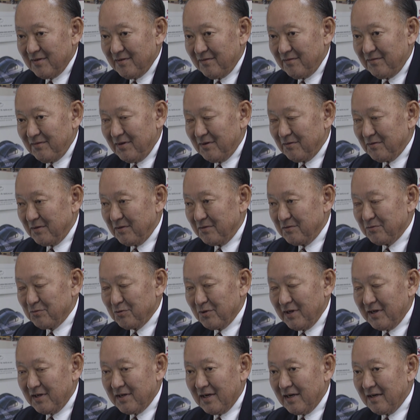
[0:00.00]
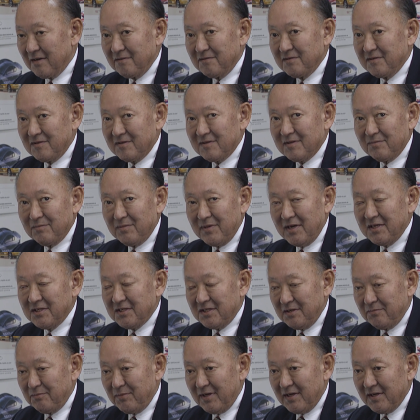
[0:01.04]
was really kind of just
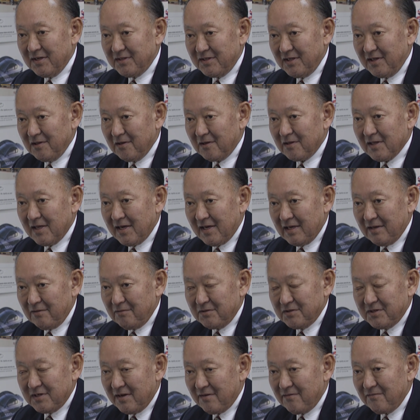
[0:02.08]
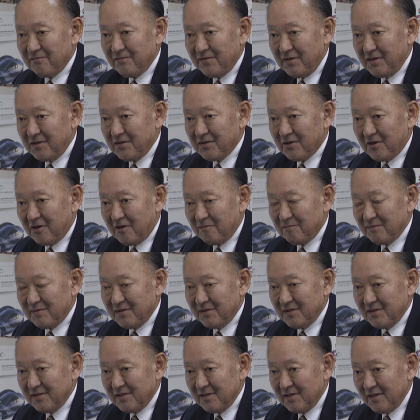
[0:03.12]
amazing because he looked like he was 7 feet tall, but
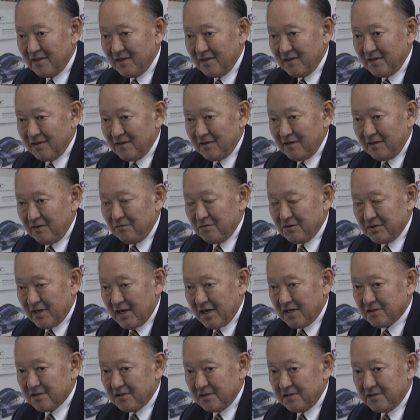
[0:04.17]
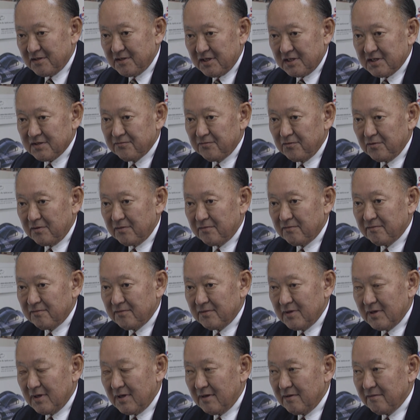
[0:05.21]
he was actually
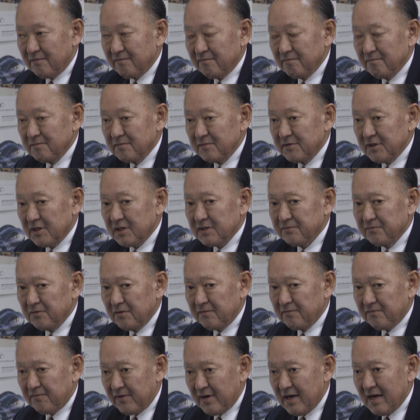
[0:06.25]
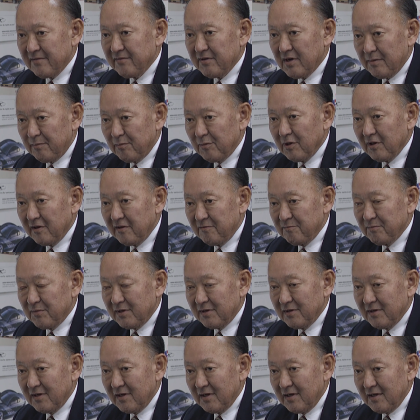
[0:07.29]
6'5", I believe, but
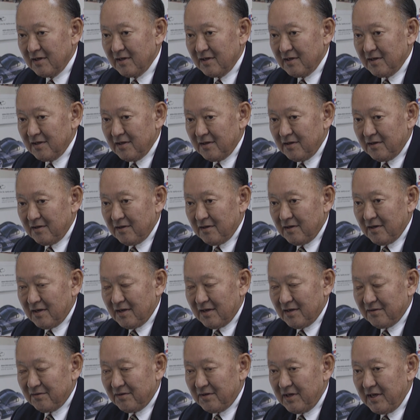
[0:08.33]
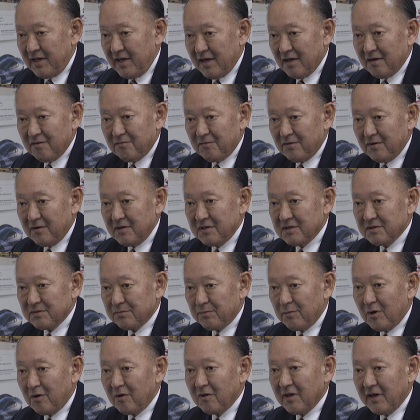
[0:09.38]
he had a very
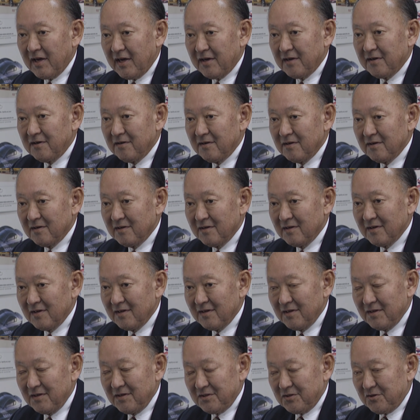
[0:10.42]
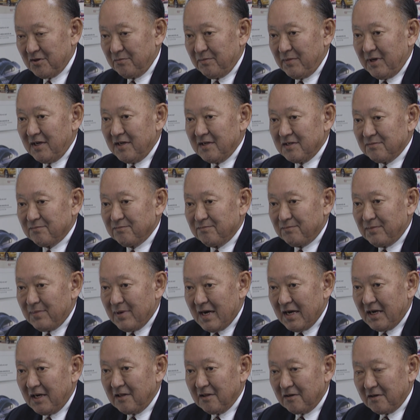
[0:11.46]
small head, so it made his
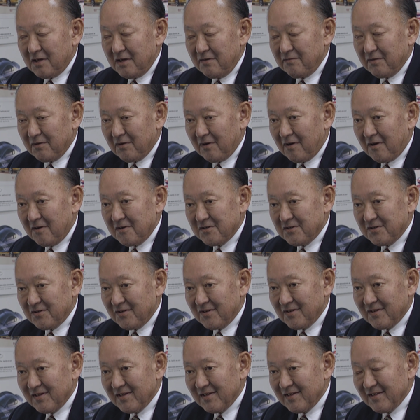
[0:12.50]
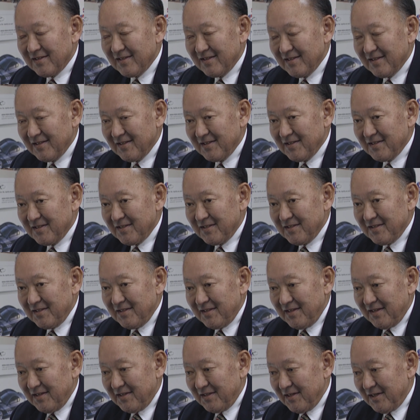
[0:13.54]
body look even larger.
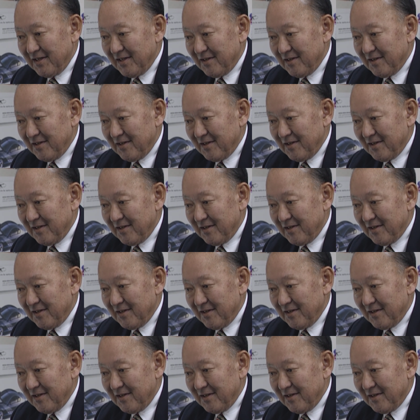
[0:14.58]
And